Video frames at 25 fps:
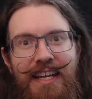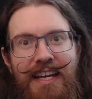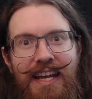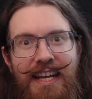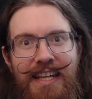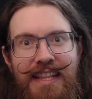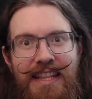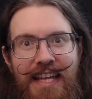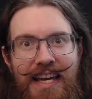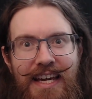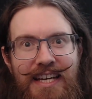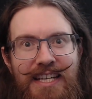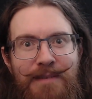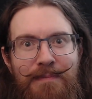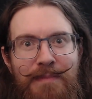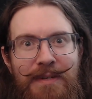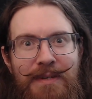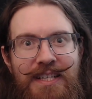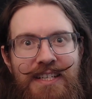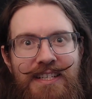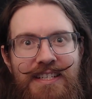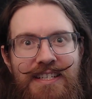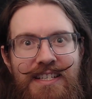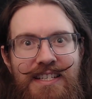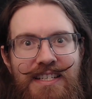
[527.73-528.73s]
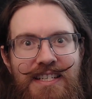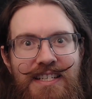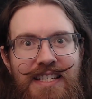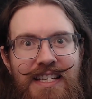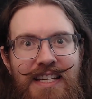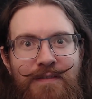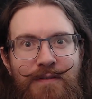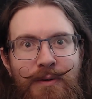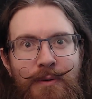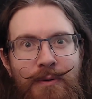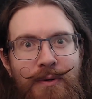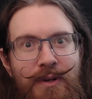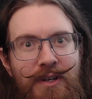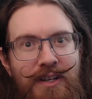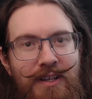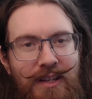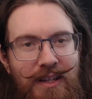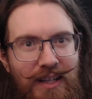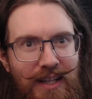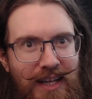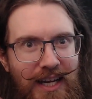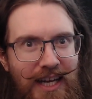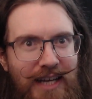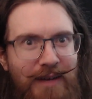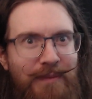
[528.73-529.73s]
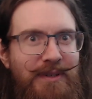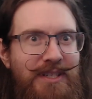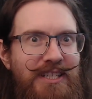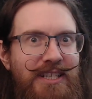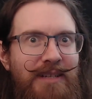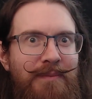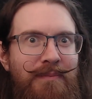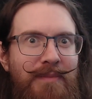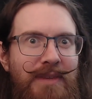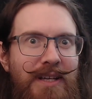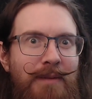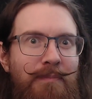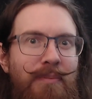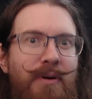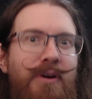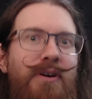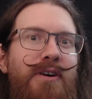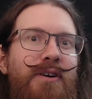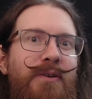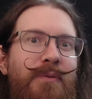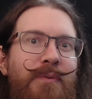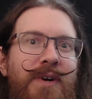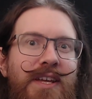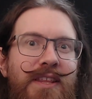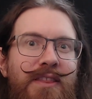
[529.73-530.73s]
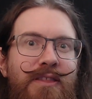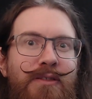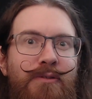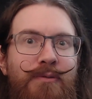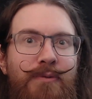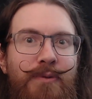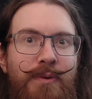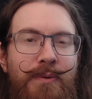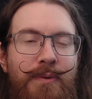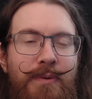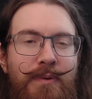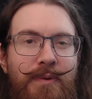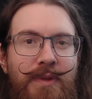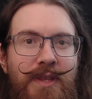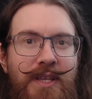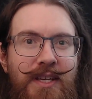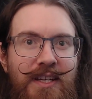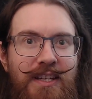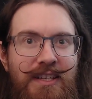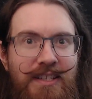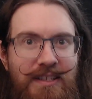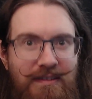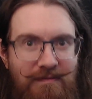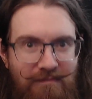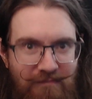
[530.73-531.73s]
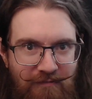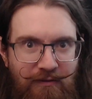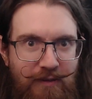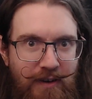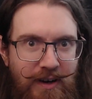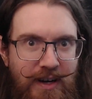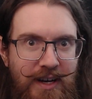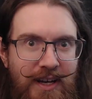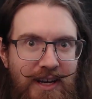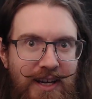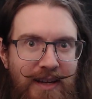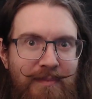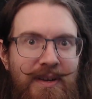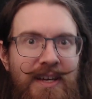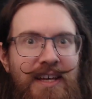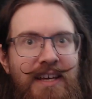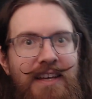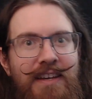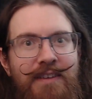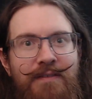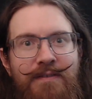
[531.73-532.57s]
and that is because if you collide with something partway through the frame,